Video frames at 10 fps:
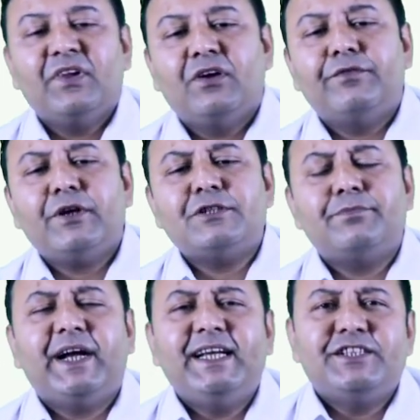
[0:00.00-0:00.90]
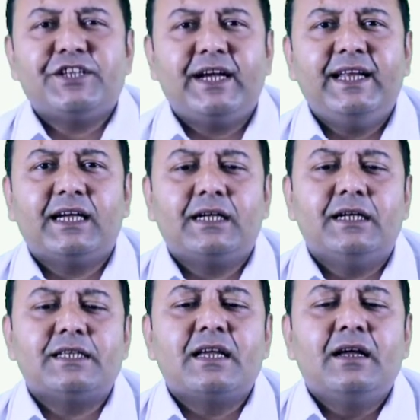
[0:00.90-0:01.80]
Frostbite generally
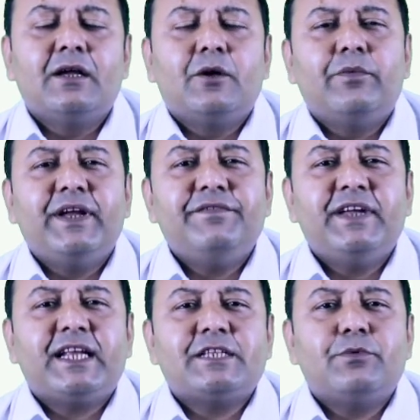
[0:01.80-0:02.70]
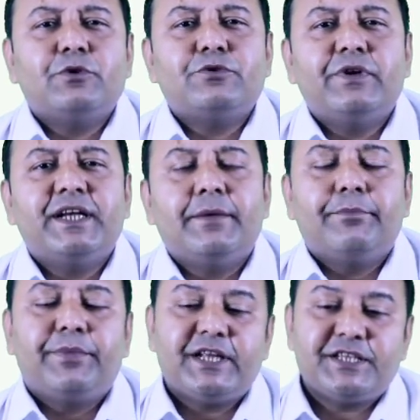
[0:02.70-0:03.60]
occurs when we are exposed to a
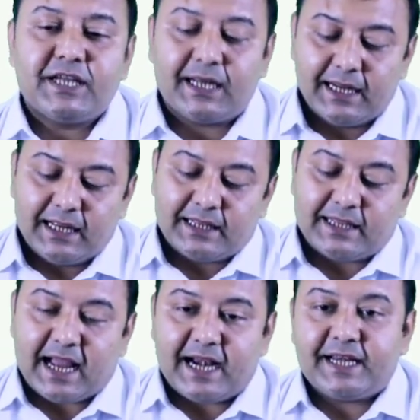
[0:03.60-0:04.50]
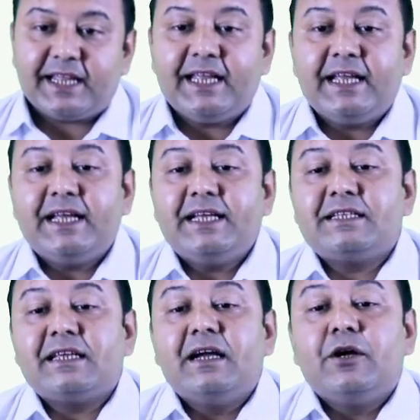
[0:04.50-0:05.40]
temperature that
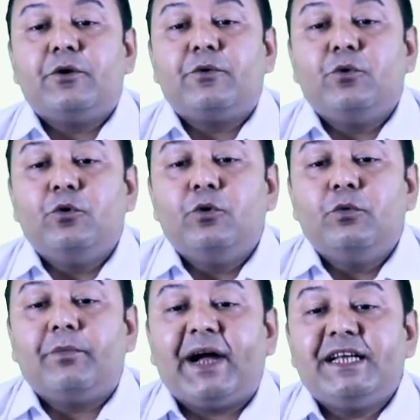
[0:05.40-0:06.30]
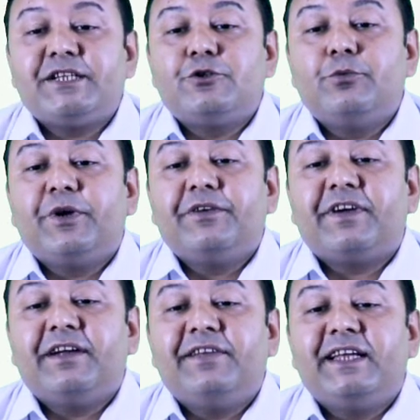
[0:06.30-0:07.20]
is minus 2.5
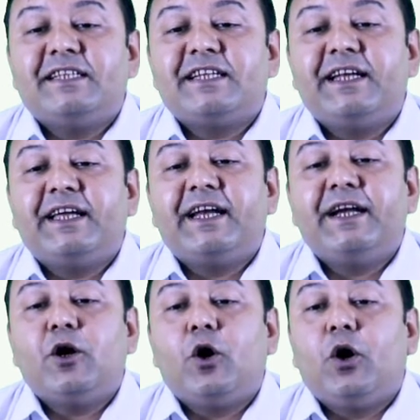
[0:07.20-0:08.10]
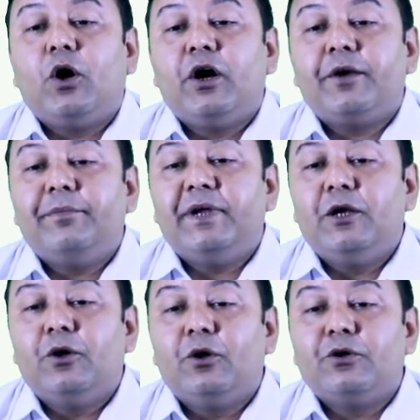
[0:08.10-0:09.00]
degrees centigrade or
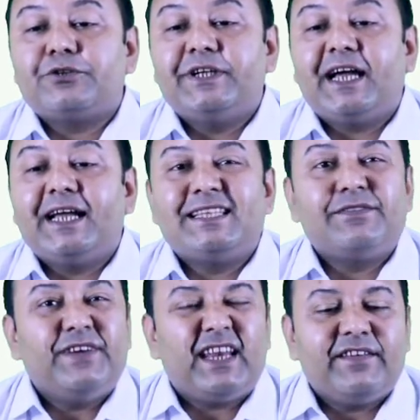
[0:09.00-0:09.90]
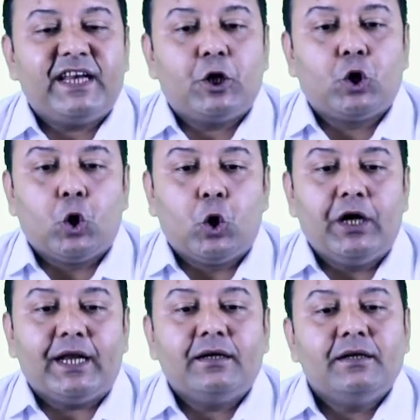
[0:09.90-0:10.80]
below. So yeah, it's very cold.